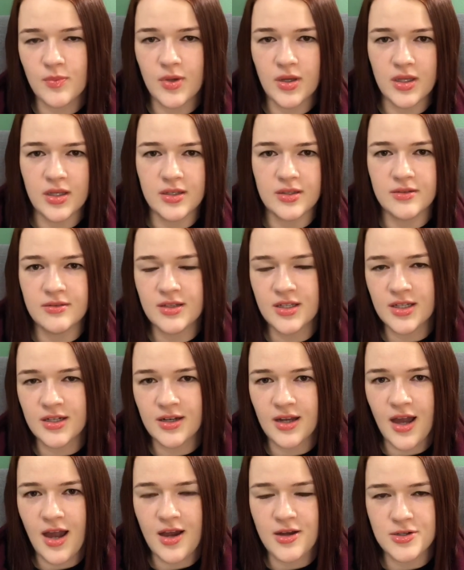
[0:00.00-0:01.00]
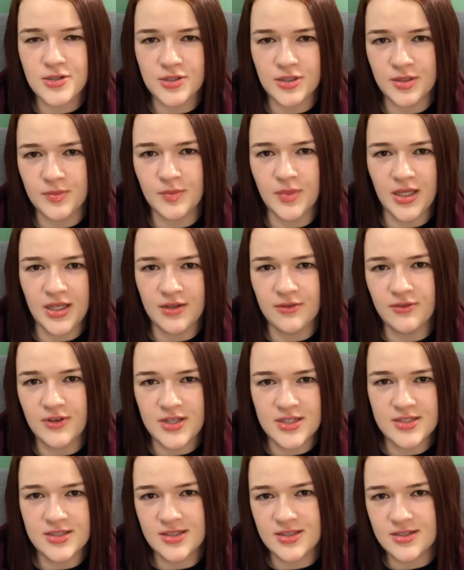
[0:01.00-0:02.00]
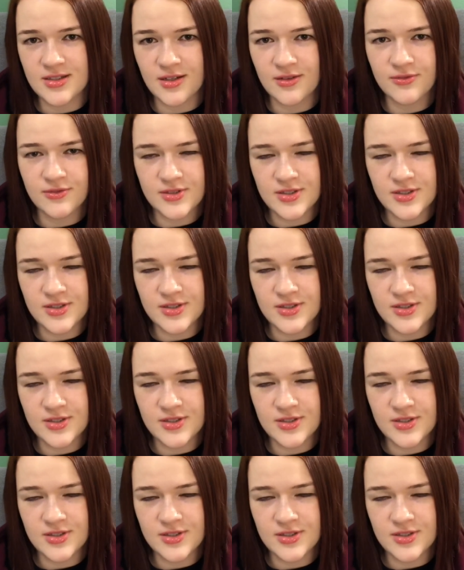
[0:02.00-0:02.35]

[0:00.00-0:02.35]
it can actually manifest itself